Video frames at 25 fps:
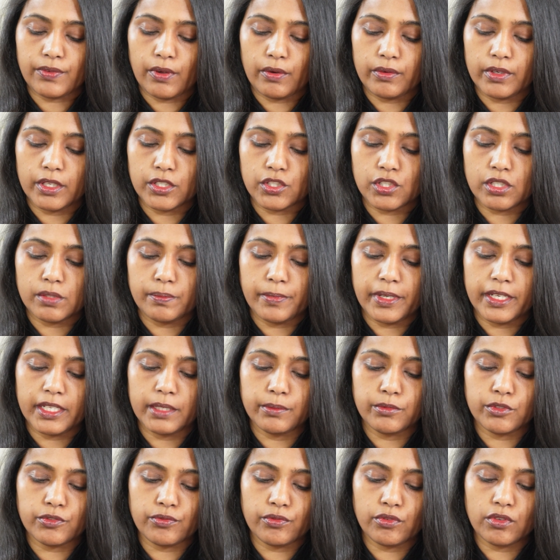Foundation,
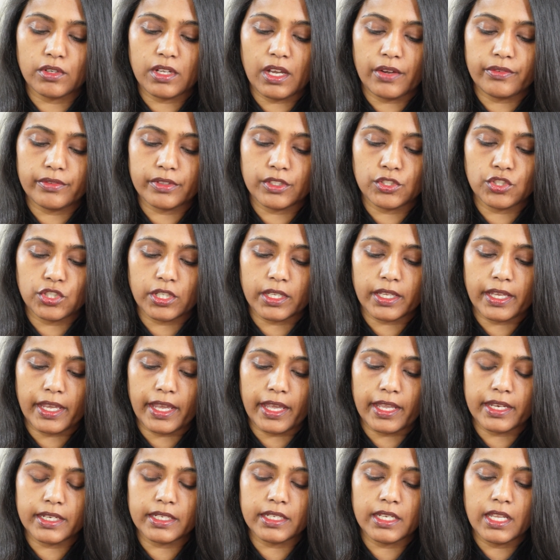medium to full coverage
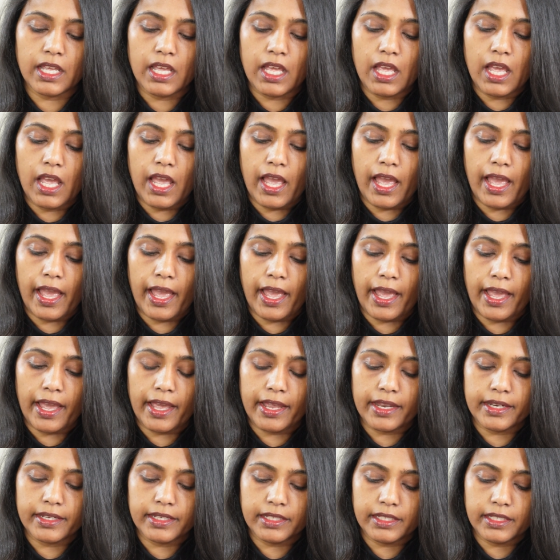again.
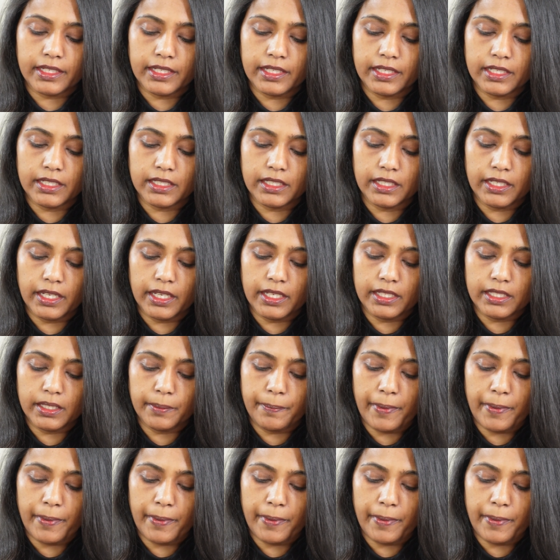And here in the